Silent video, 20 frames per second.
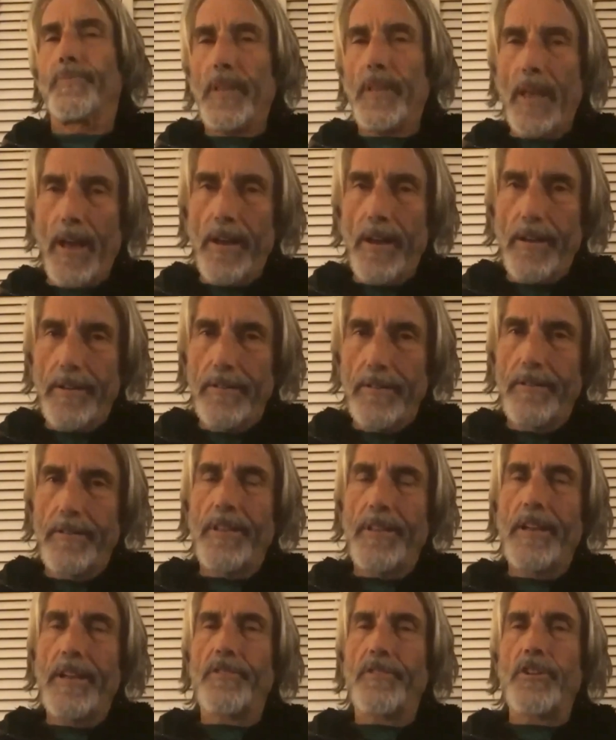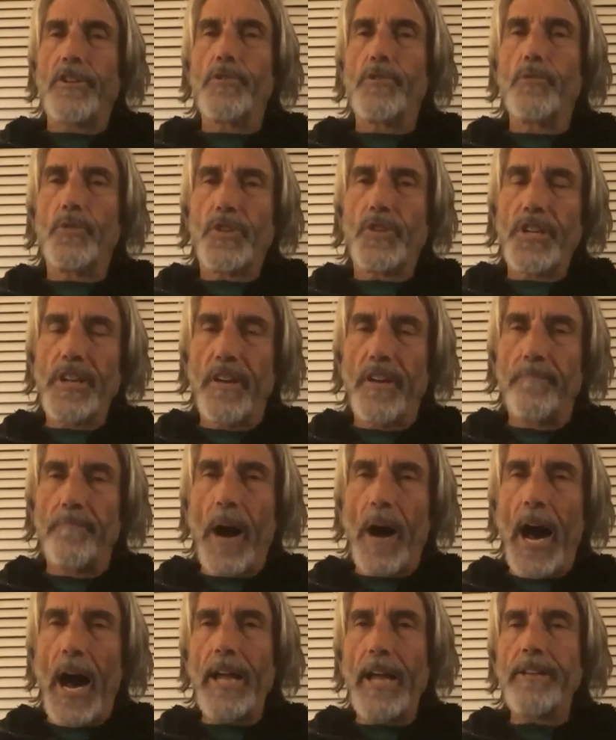Yeah, there's a using of
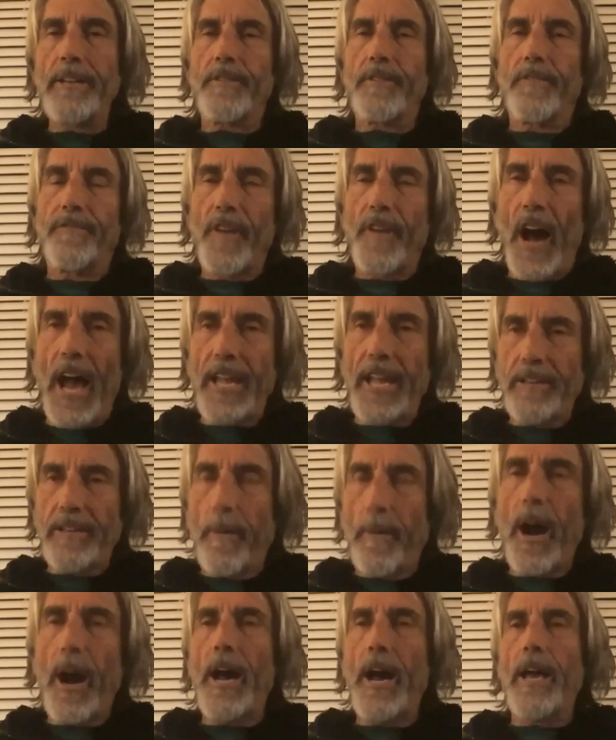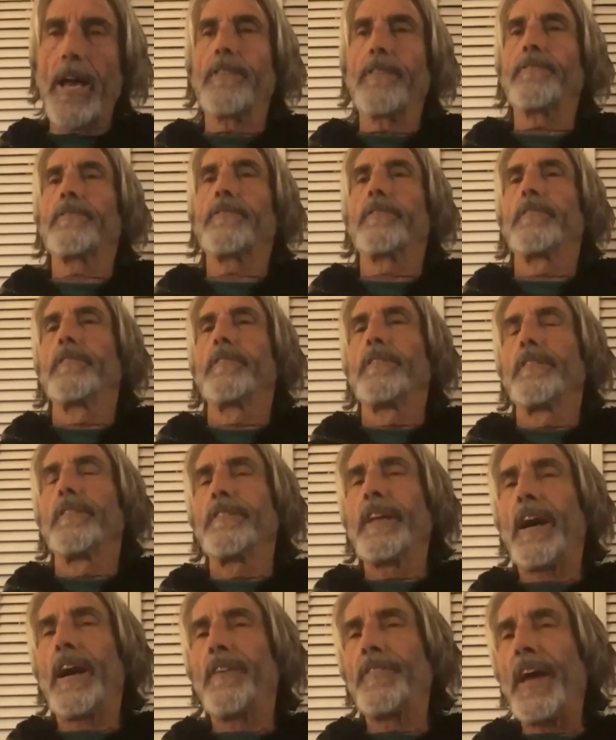mind to find mind.
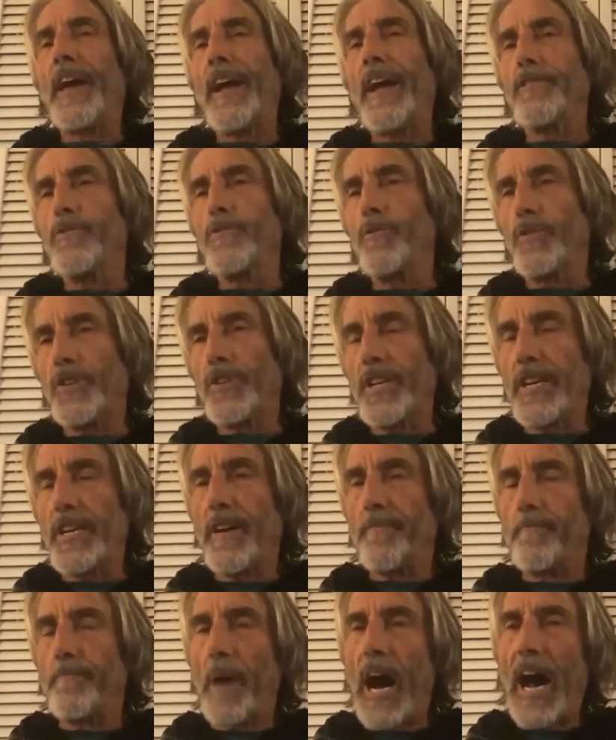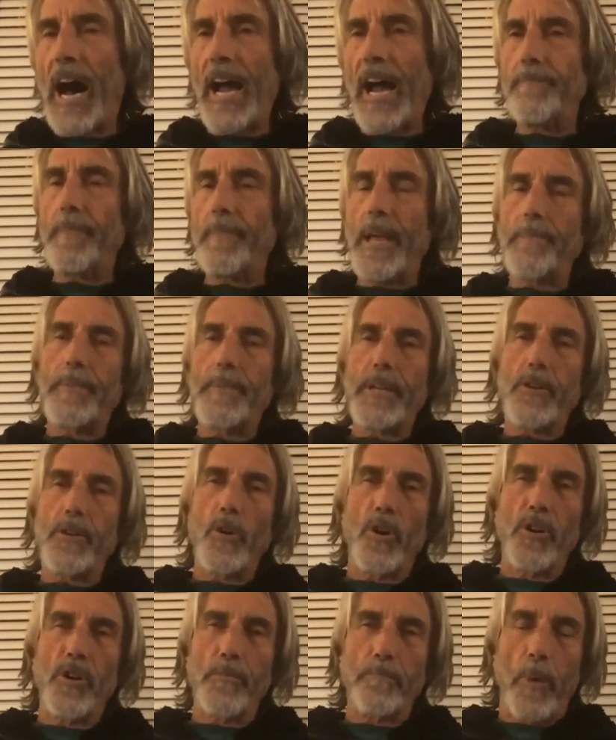Now, that using of mind may be
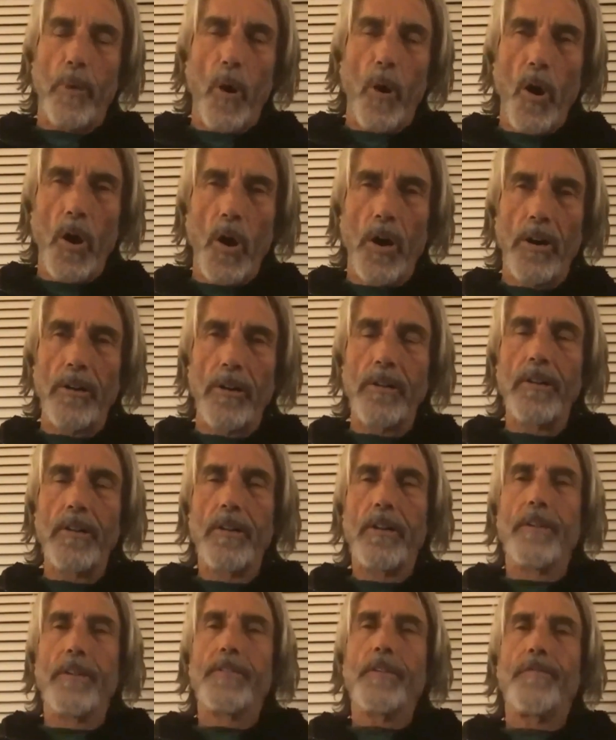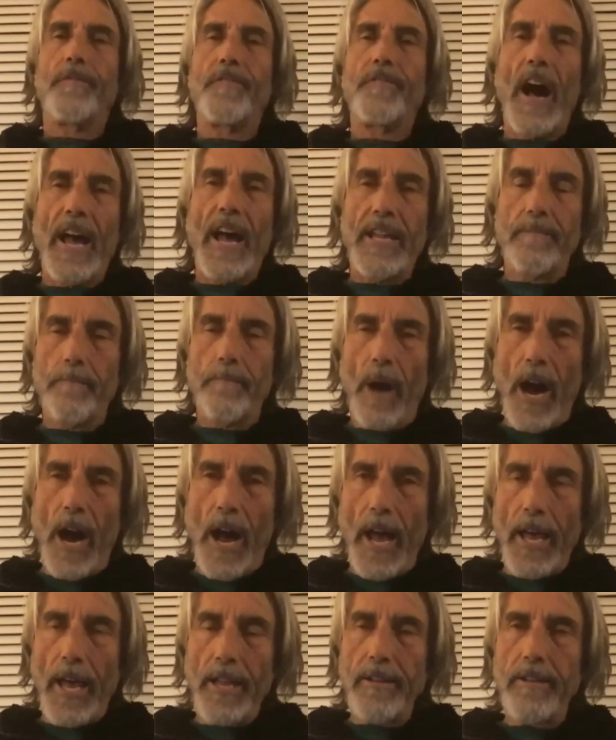called Paul to find
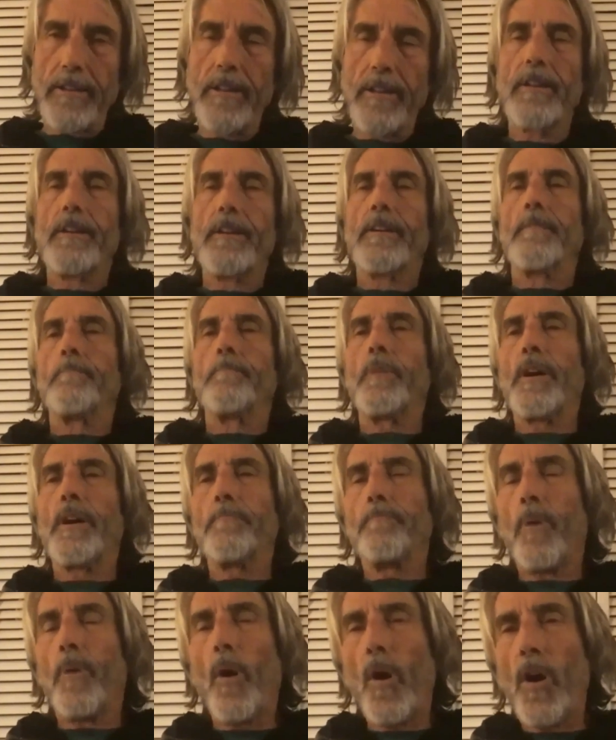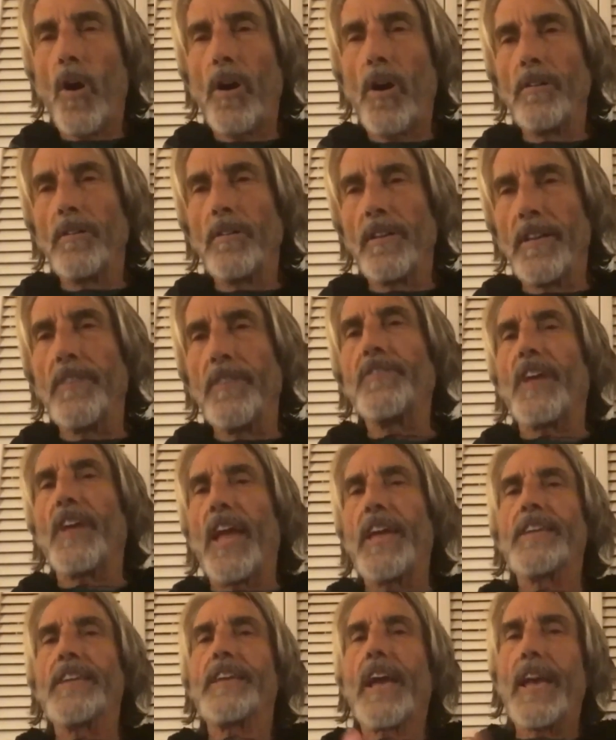mind, but Paul is
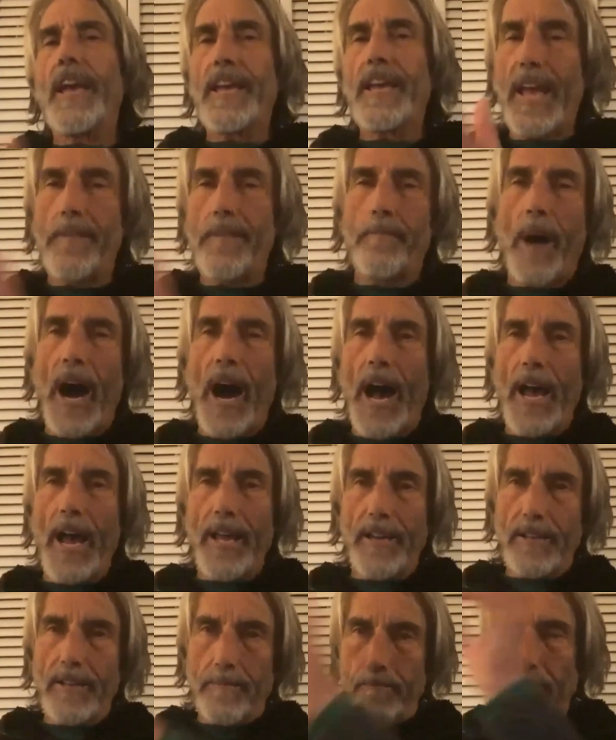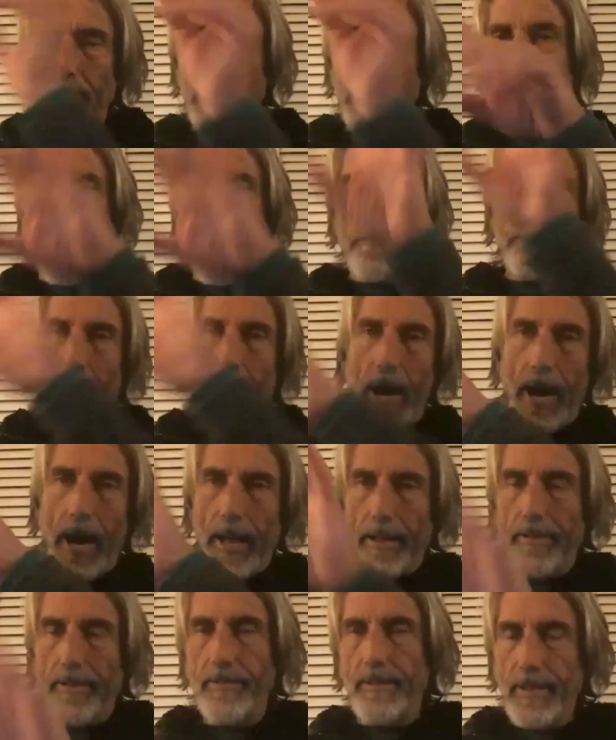AKA mind, big M
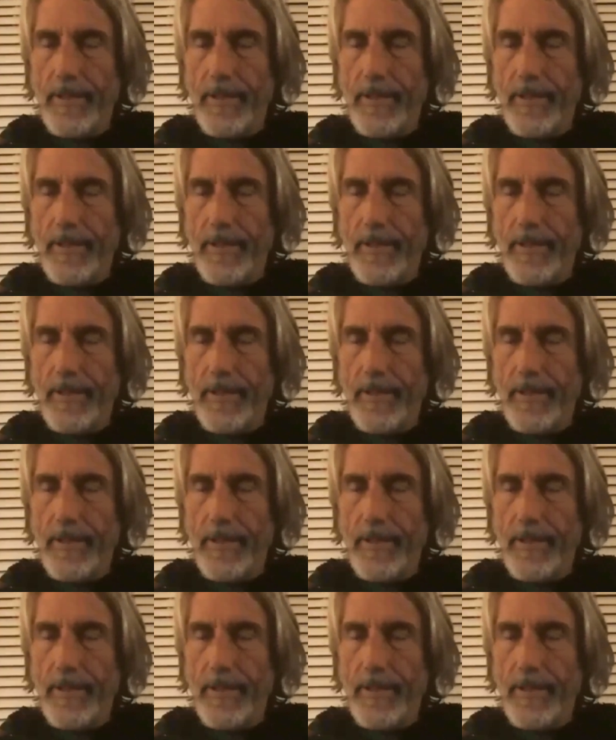mind.